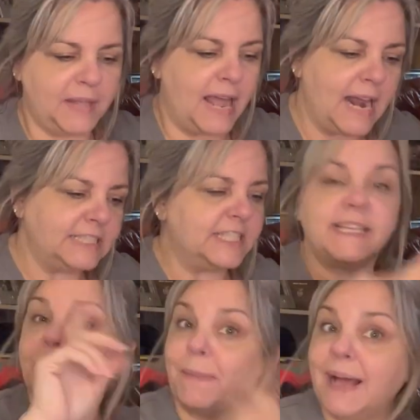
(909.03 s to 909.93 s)
And I just
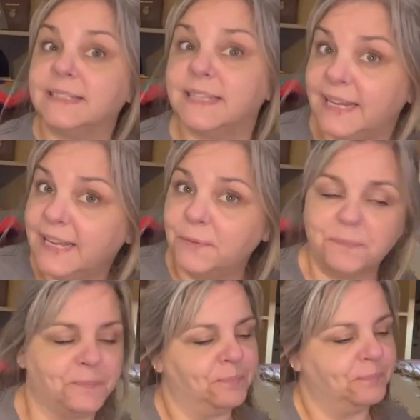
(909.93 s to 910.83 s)
keep asking him,
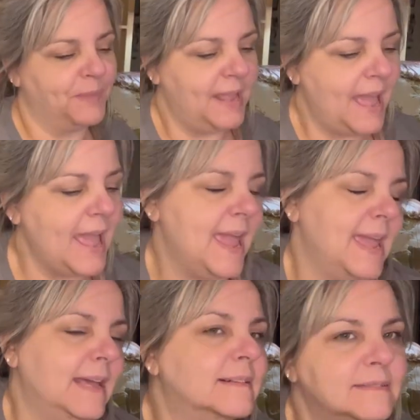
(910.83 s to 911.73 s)

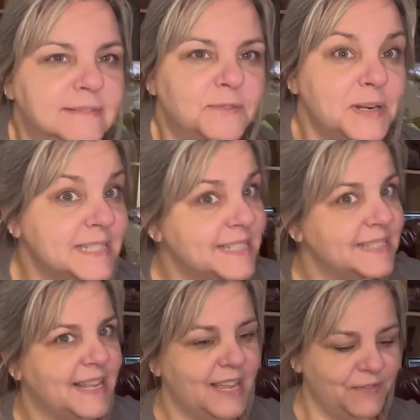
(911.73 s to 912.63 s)
hey, what is this,
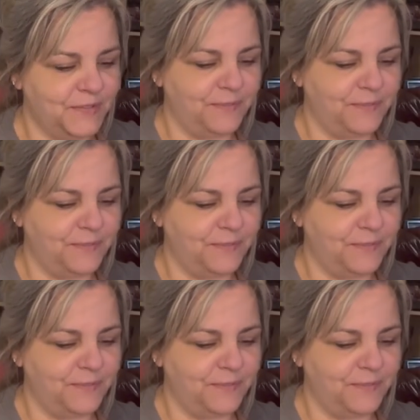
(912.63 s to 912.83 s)
Dave?